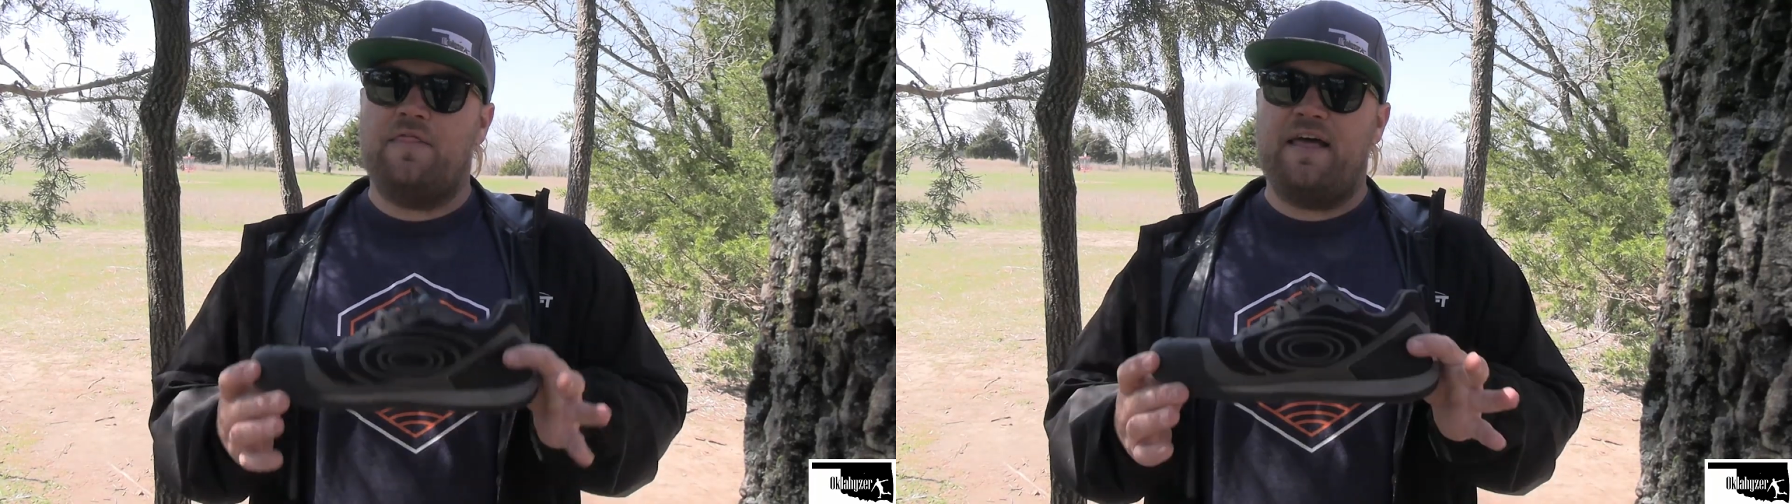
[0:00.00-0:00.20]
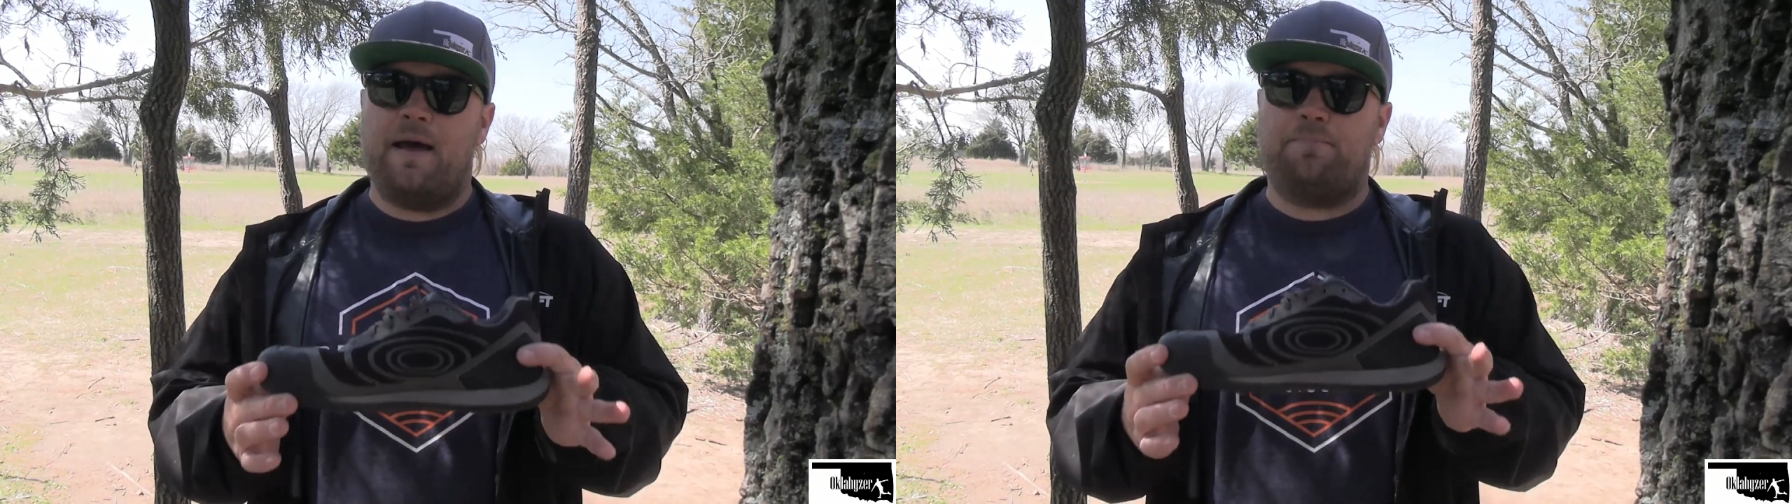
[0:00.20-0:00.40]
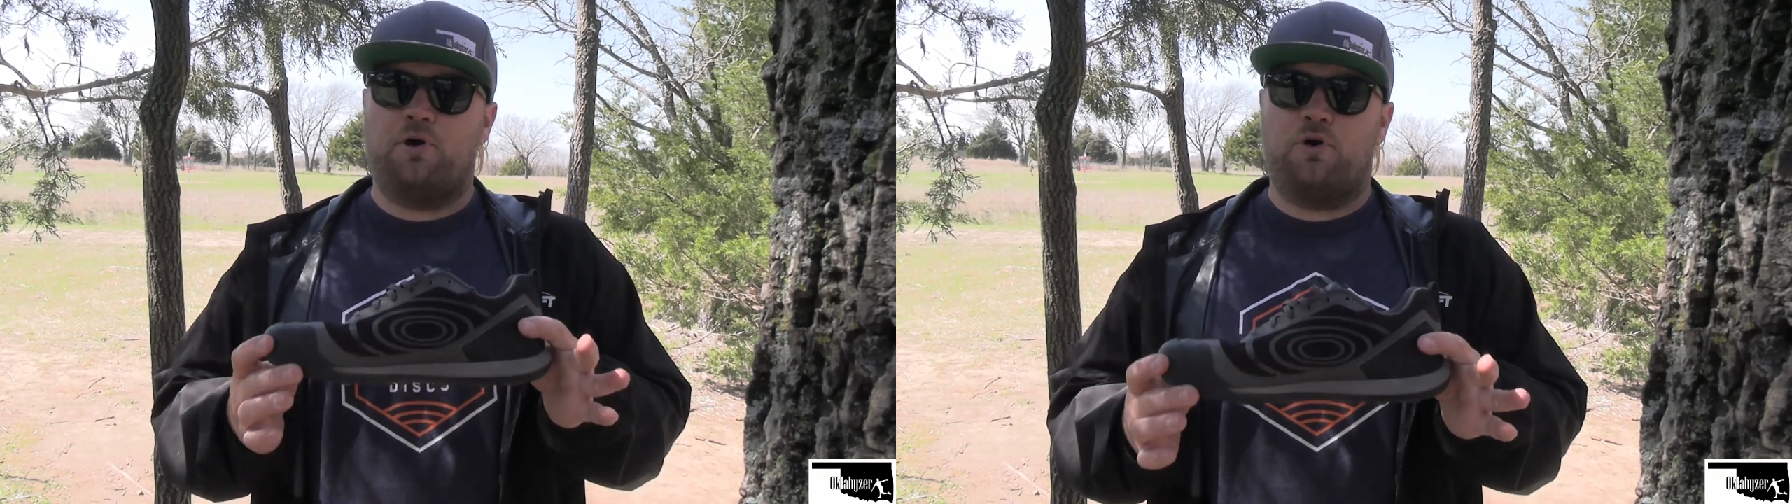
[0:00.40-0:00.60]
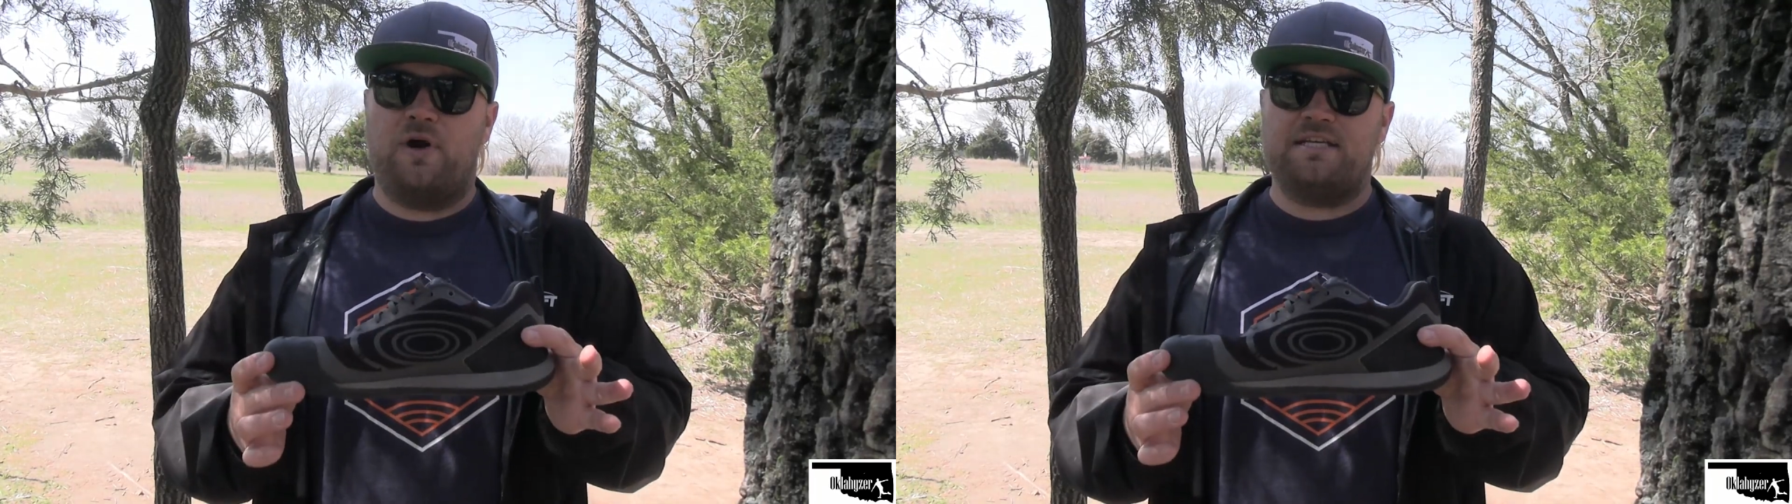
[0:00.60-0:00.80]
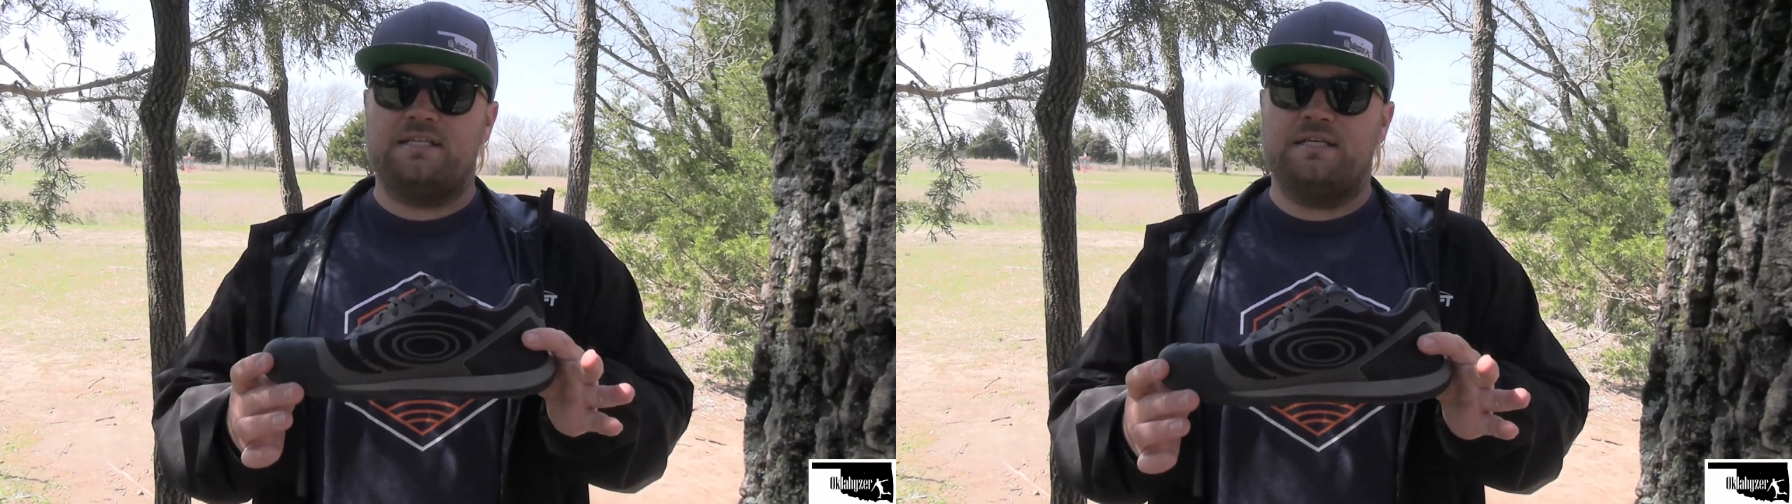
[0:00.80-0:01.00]
that
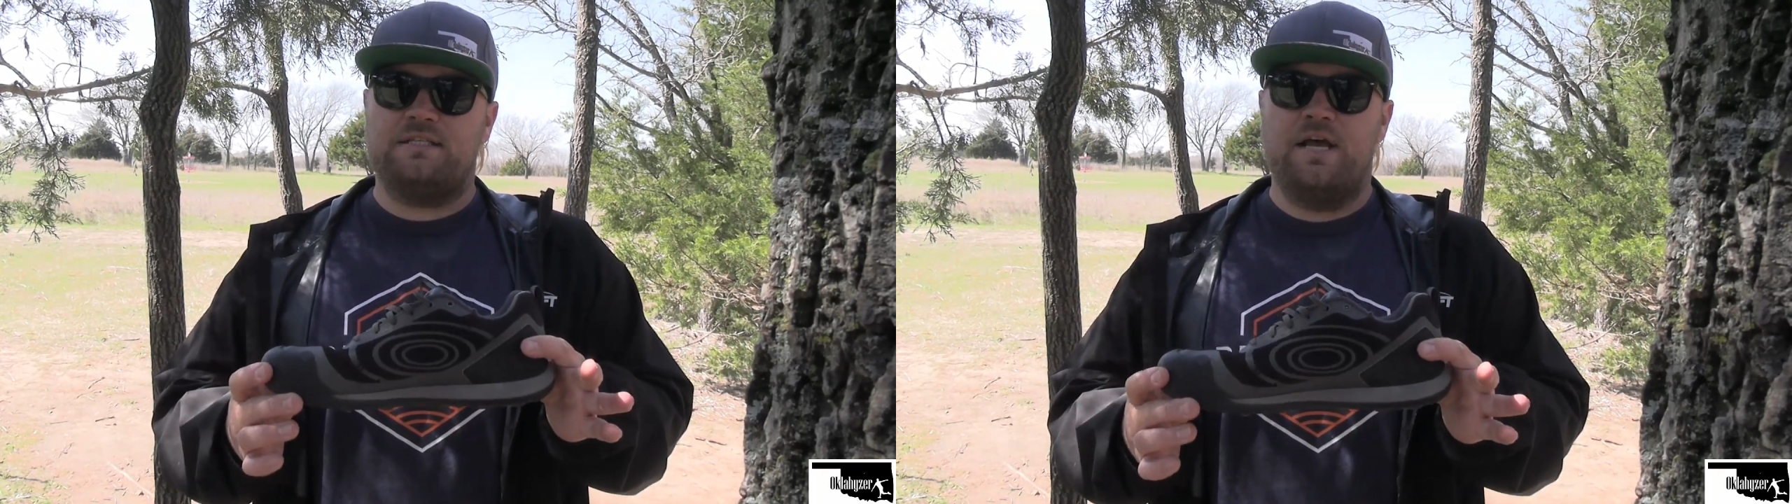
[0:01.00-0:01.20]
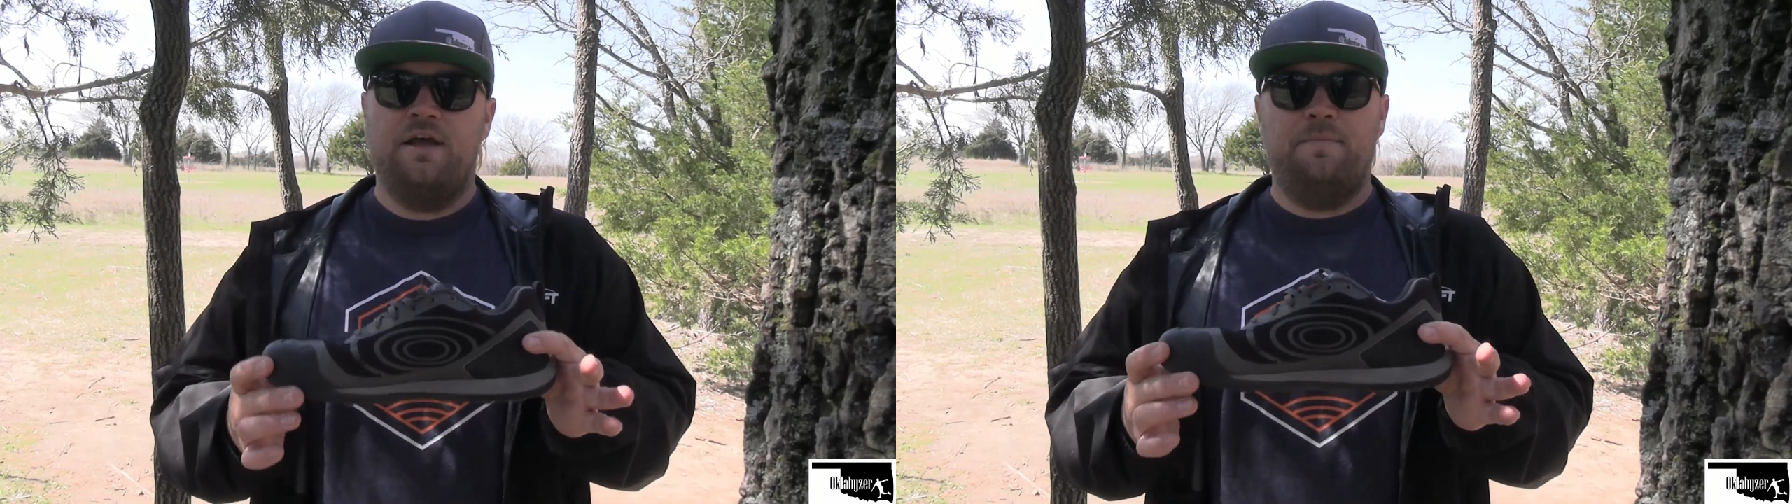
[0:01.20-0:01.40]
progresses,